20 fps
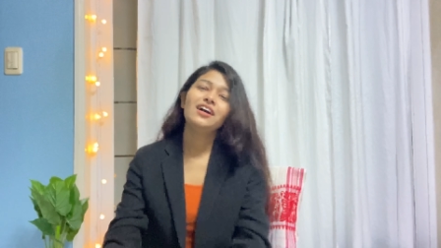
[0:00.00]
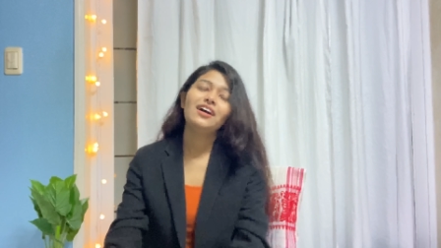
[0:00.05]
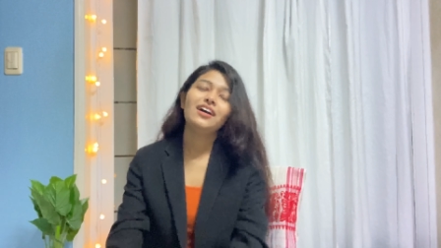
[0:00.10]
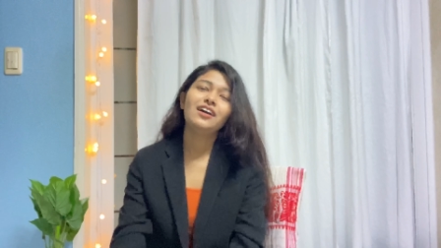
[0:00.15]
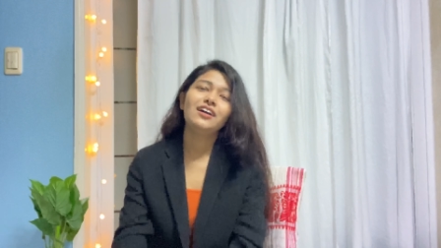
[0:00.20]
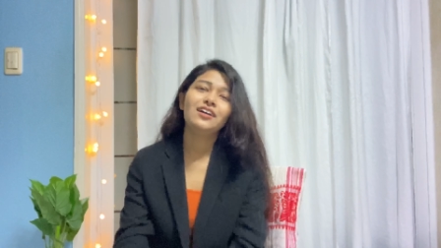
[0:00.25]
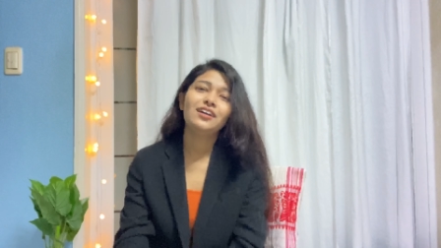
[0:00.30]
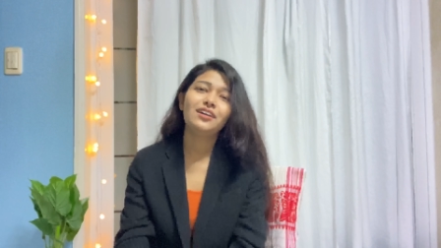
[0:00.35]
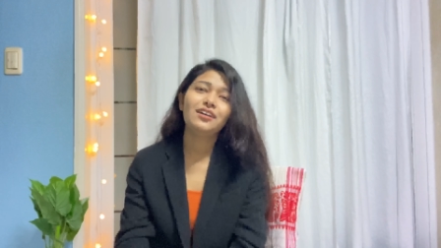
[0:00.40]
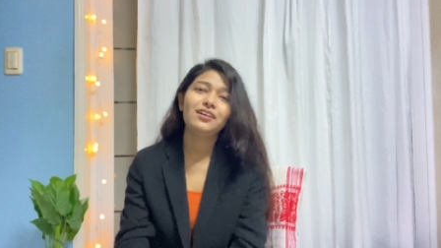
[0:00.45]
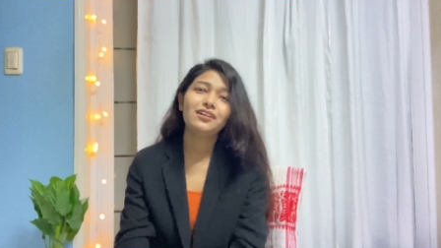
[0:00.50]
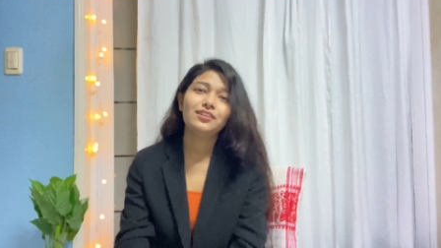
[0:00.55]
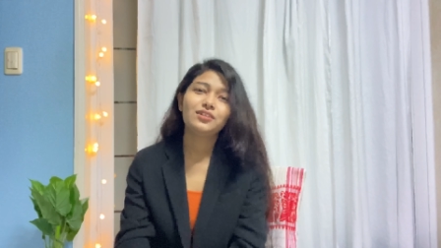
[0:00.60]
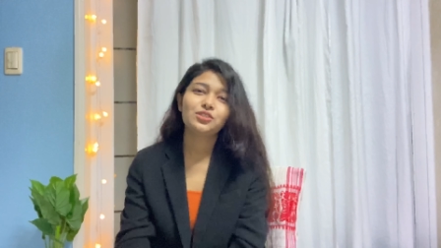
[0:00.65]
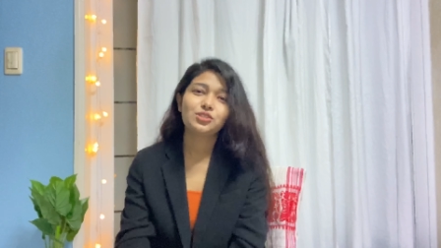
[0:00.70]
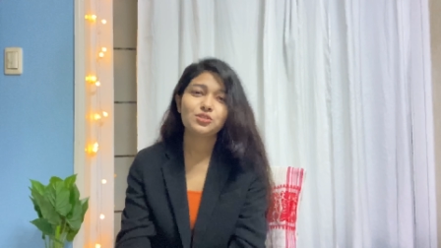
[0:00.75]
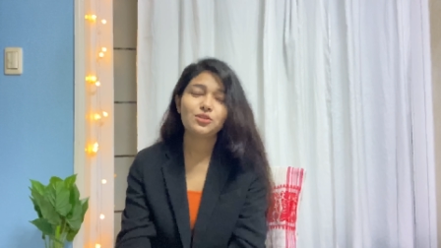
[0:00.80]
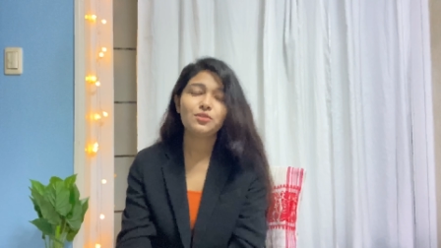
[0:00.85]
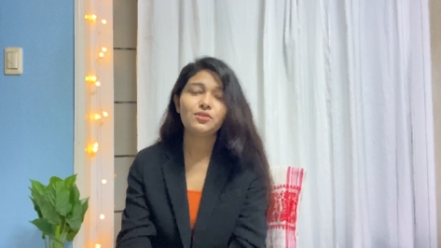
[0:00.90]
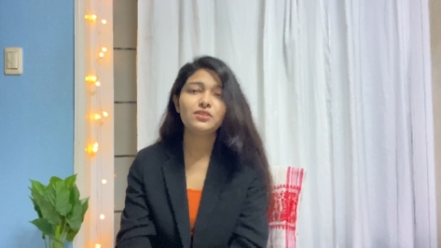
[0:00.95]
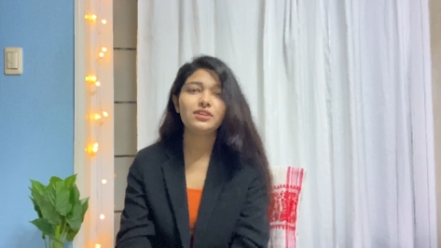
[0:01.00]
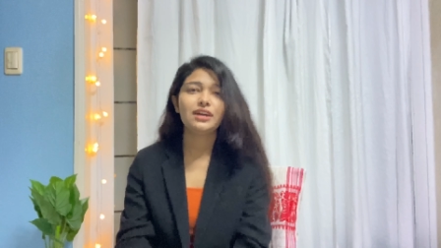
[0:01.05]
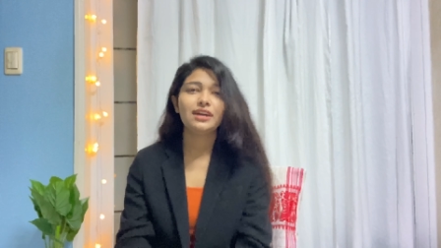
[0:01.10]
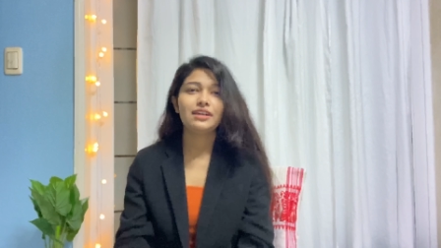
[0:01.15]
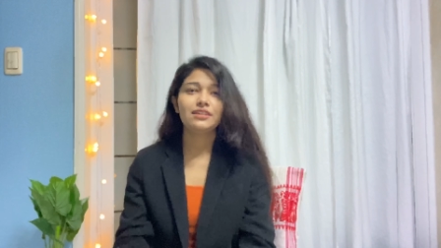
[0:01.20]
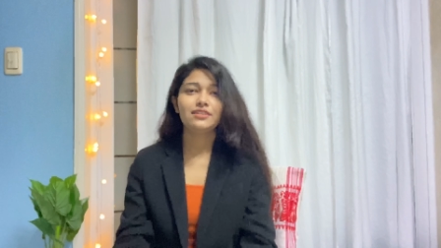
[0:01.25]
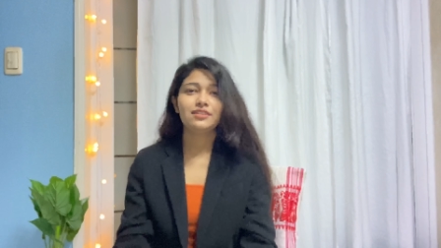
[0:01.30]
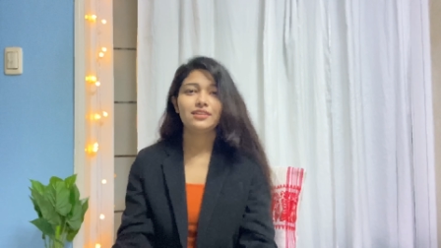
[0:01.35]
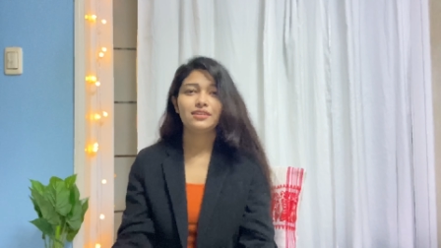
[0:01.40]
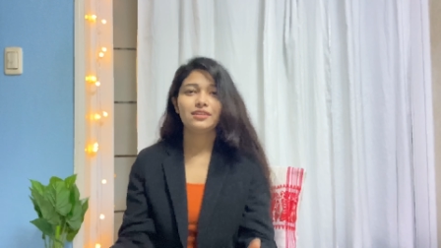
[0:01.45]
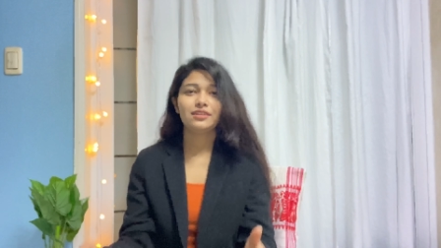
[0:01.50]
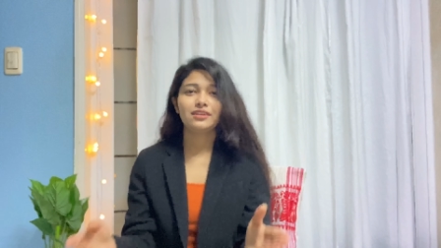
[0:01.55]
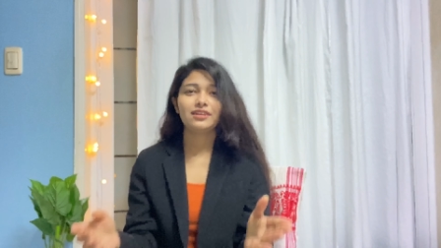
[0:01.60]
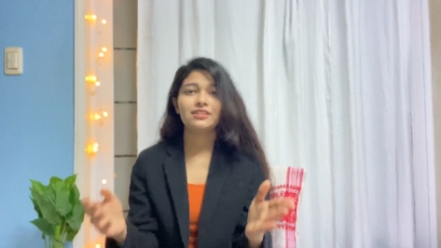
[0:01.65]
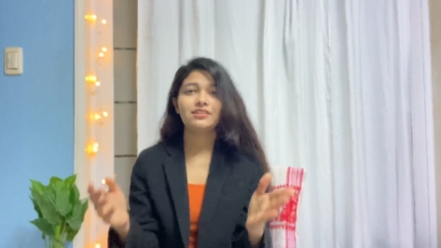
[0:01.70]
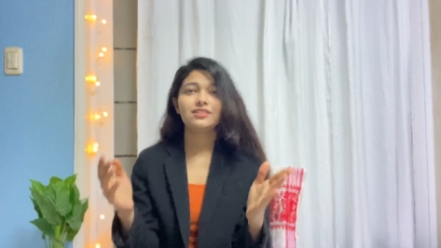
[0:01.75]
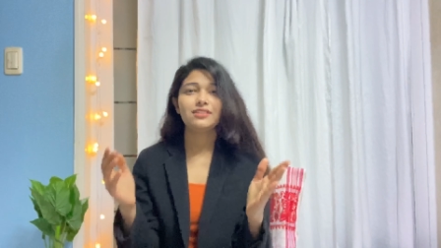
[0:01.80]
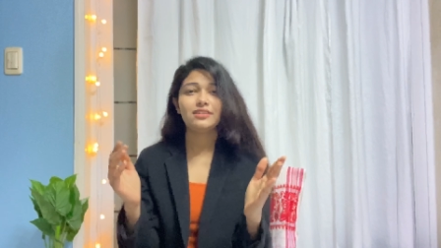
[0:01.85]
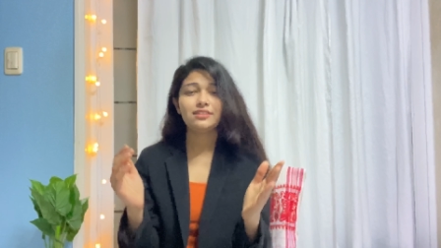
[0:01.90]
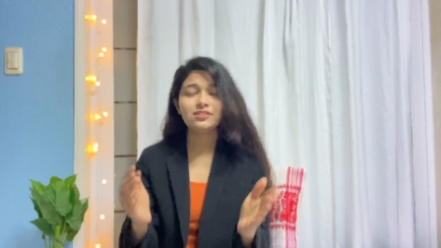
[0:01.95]
Uh, so that
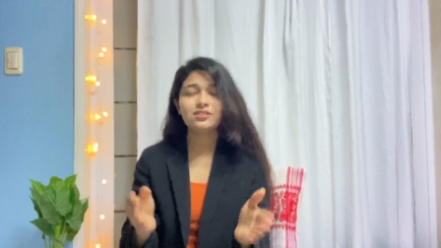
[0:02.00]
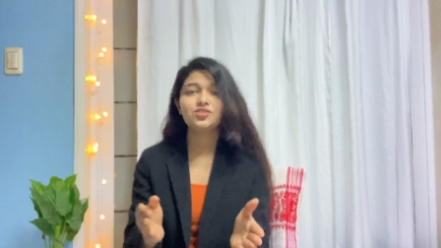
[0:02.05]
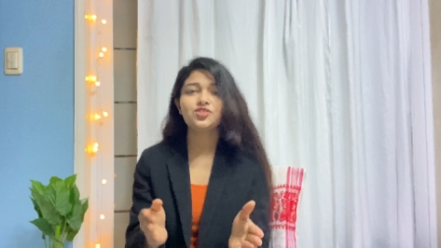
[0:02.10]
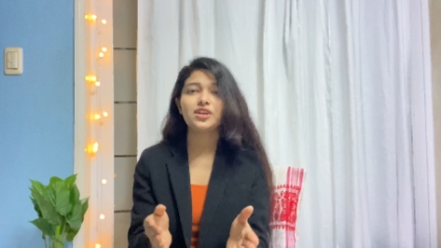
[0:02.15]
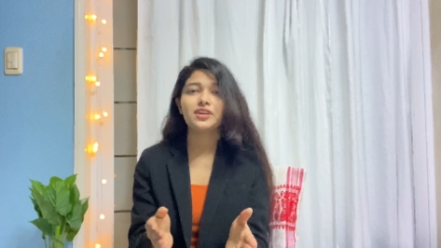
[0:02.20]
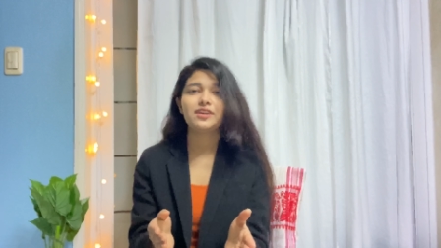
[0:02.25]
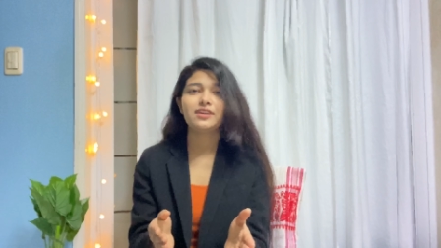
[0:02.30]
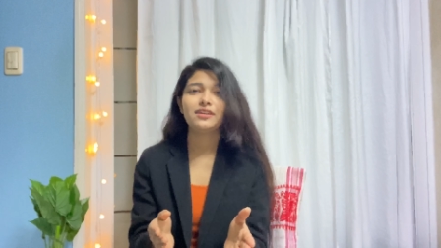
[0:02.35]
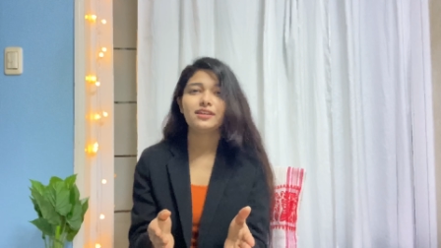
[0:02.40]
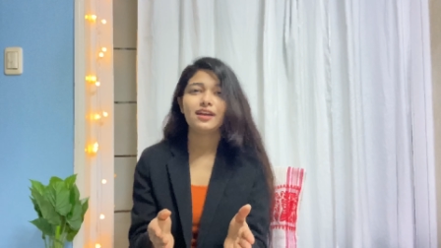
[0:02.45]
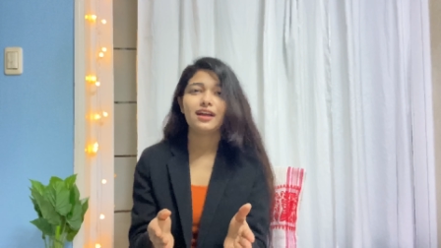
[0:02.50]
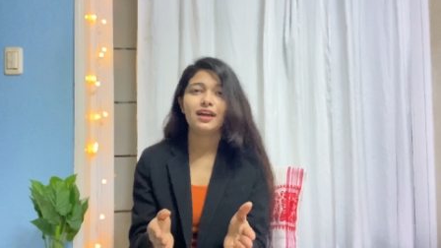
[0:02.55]
in this channel